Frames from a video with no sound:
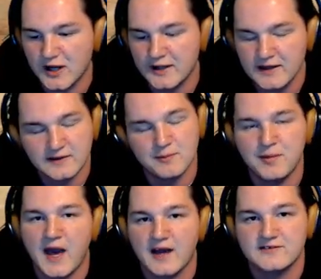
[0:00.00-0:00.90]
I get the
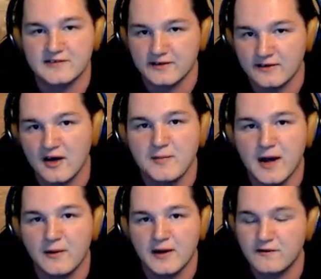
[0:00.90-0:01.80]
packs that come
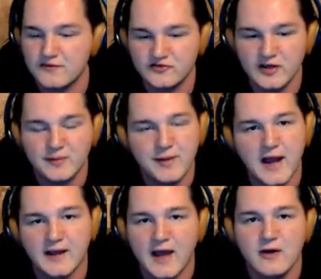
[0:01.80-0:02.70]
out. And if there's not a
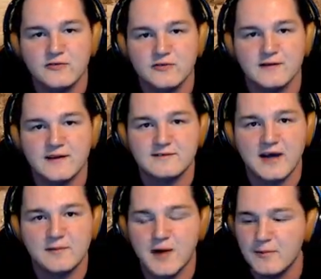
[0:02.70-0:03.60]
pack out during that
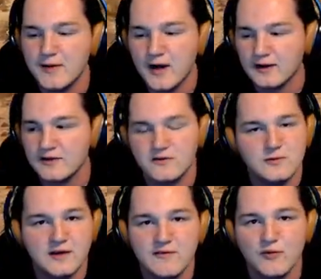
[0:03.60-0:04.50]
time, I'm not going to do
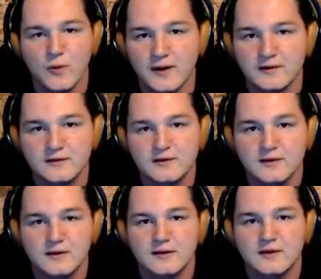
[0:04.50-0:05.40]
a giveaway.
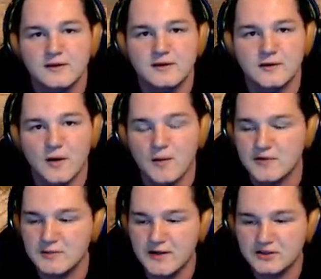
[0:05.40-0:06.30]
You know, I'm
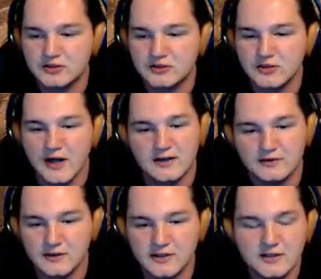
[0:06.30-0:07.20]
going to make sure I
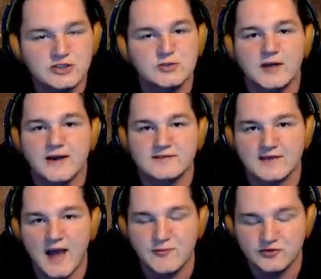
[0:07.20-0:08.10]
get you guys
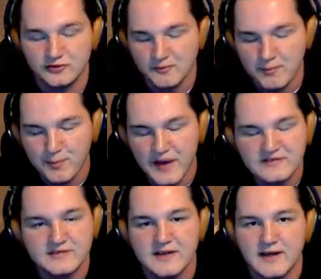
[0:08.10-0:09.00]
the absolute
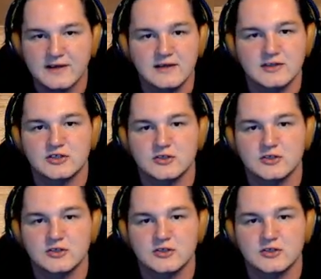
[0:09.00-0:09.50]
best that I can get